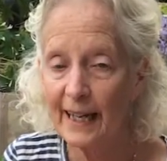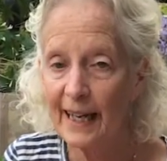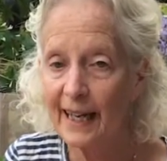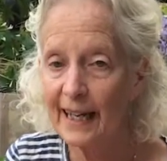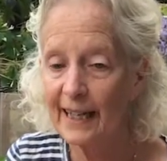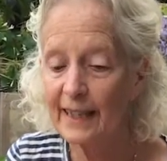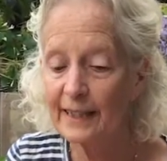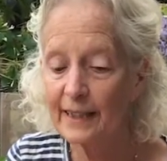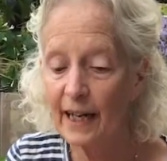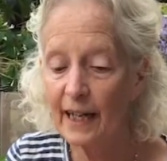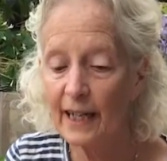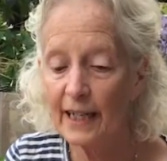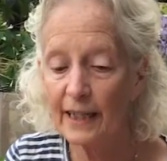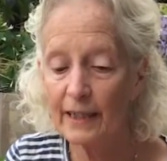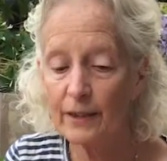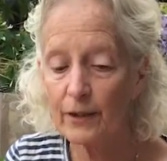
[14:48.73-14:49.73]
And
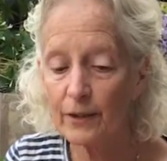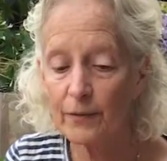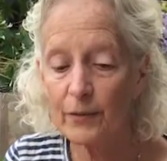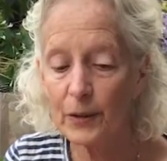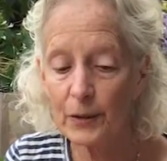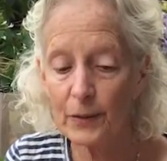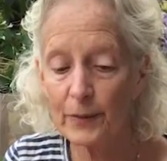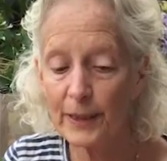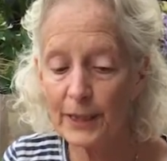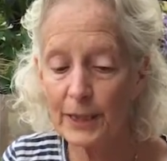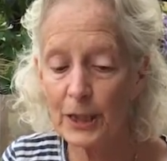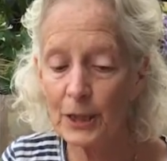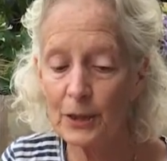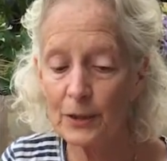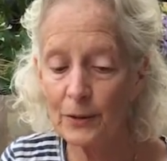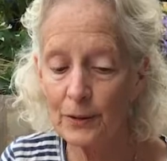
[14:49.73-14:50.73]
I look forward
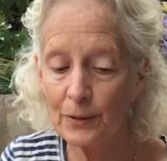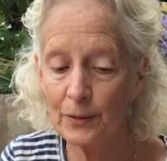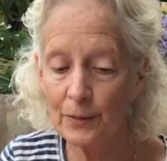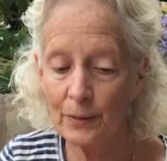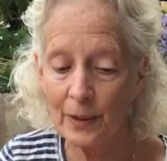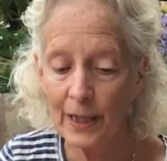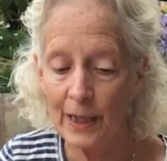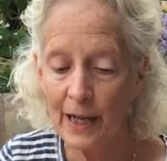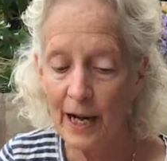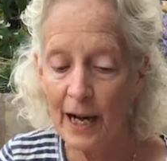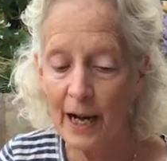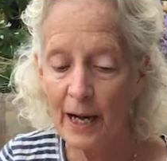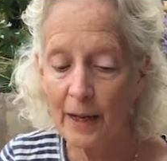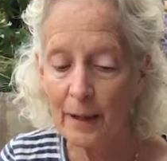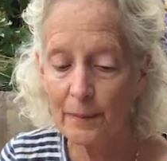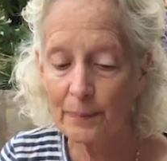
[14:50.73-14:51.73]
to
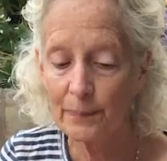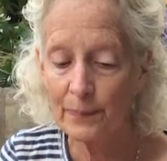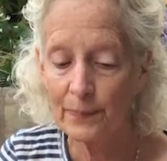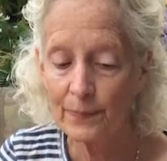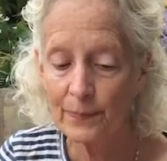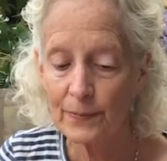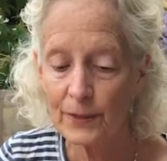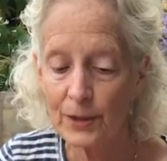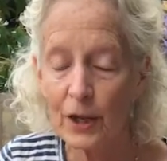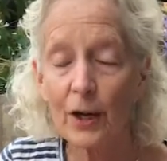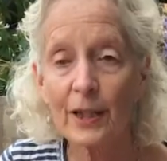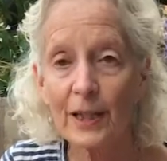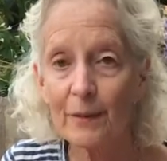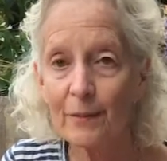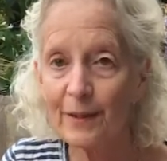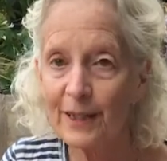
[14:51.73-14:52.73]

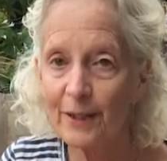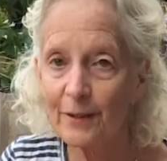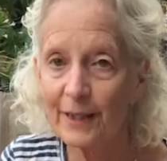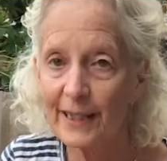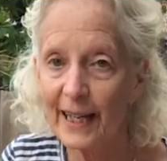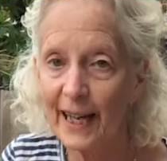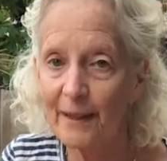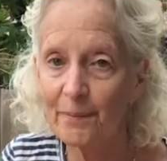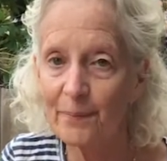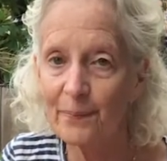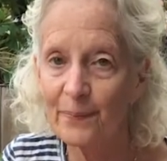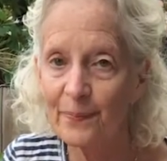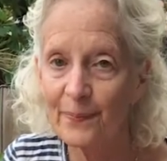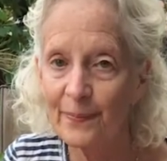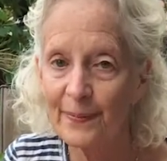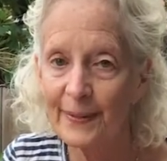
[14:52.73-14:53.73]
talking with you again.
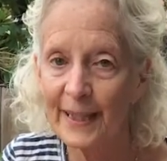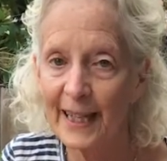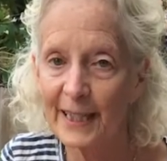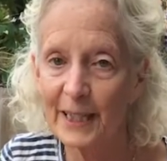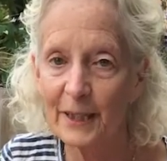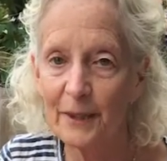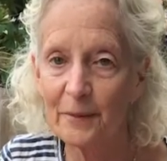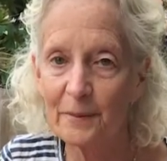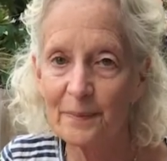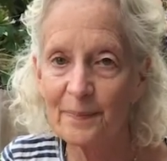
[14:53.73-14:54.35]
Thank you.